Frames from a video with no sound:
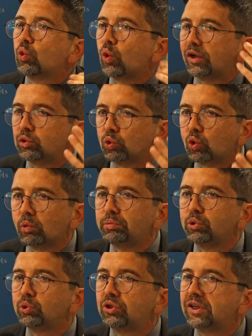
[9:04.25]
quantum
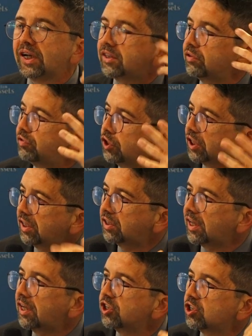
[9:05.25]
computing, artificial
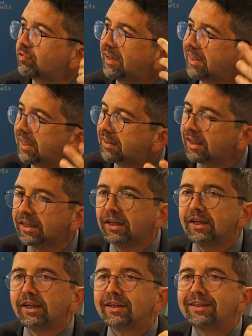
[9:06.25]
intelligence, big data.
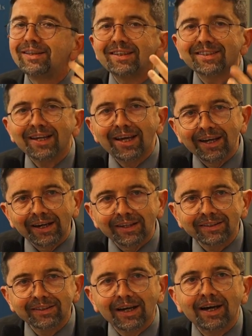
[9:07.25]
These
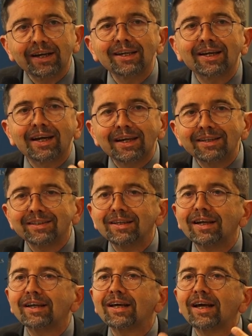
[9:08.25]
areas are
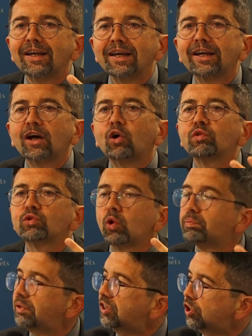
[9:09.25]
increasingly an area of
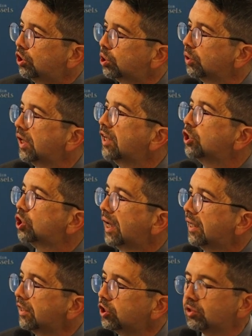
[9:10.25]
competition and
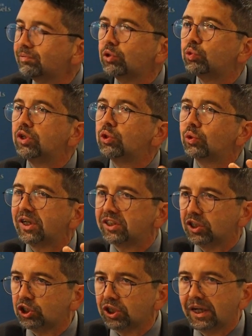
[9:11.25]
challenge between U
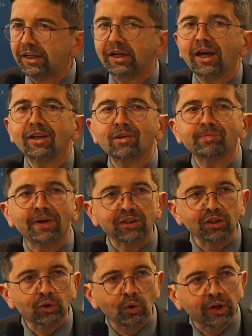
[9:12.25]
S and China, and in
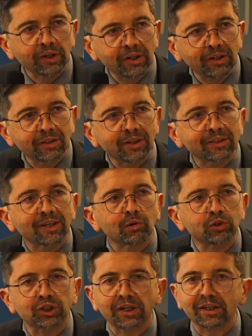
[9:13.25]
particular in the
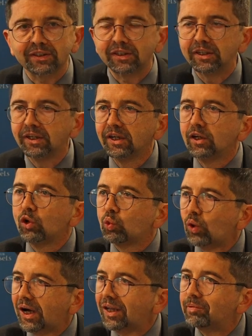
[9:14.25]
South China Sea.
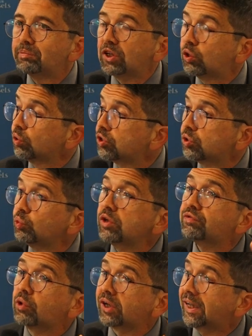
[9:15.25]
Why? Because we
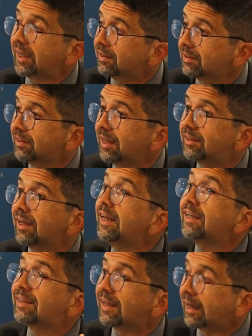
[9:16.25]
forget that the
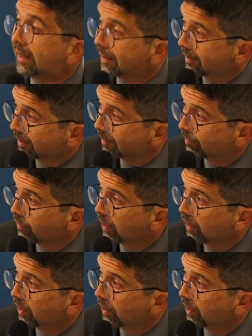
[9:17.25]
internet